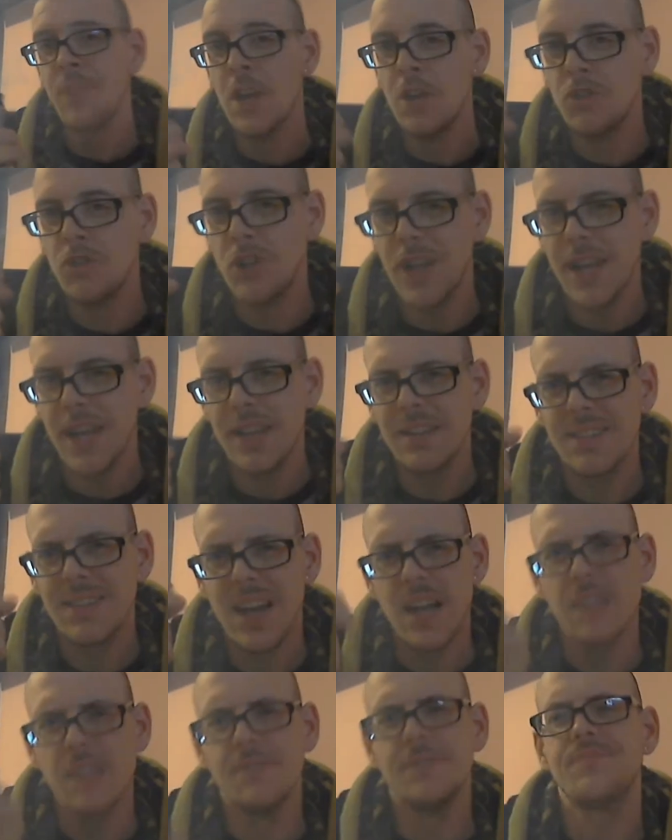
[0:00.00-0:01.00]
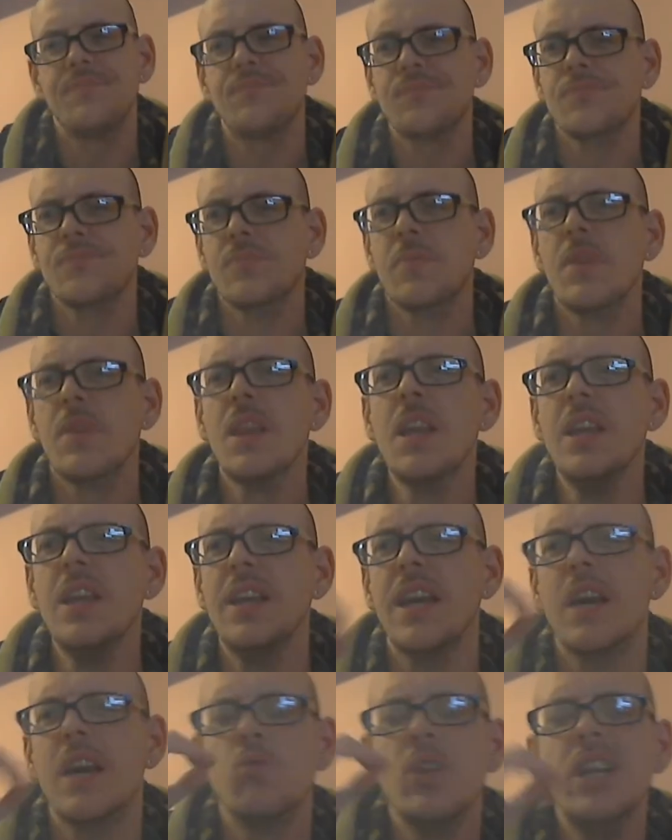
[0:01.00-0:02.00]
So you get this kind of You
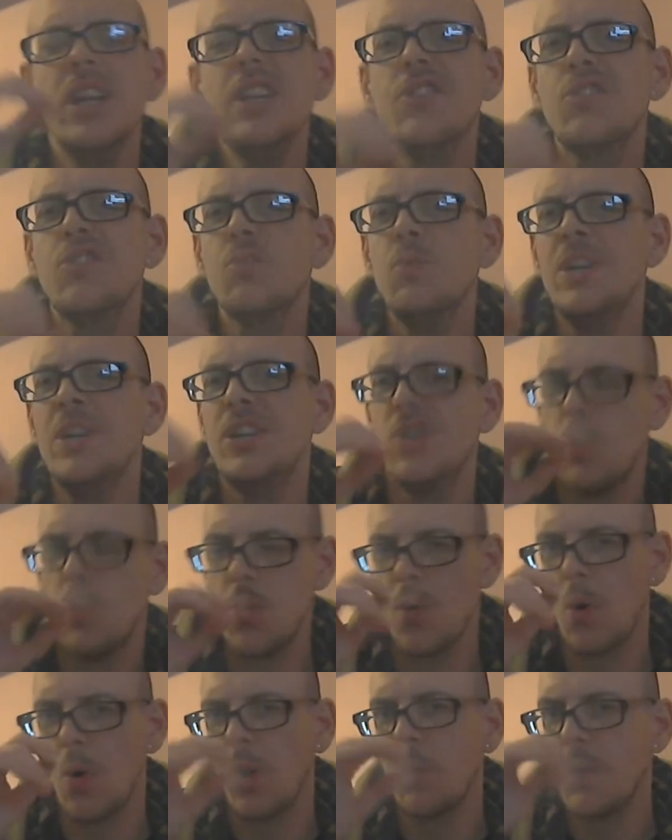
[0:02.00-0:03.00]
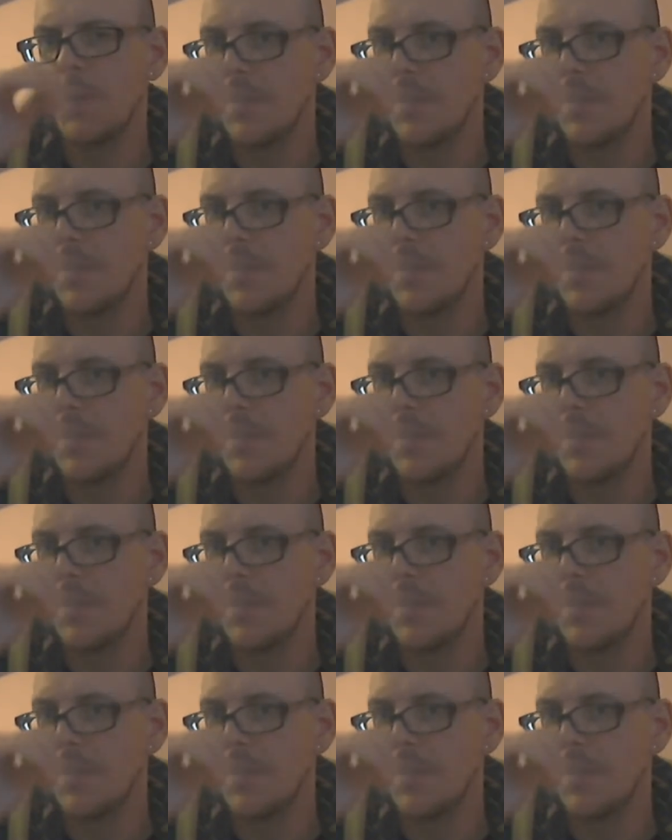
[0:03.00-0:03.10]
get a really sweet tone all the way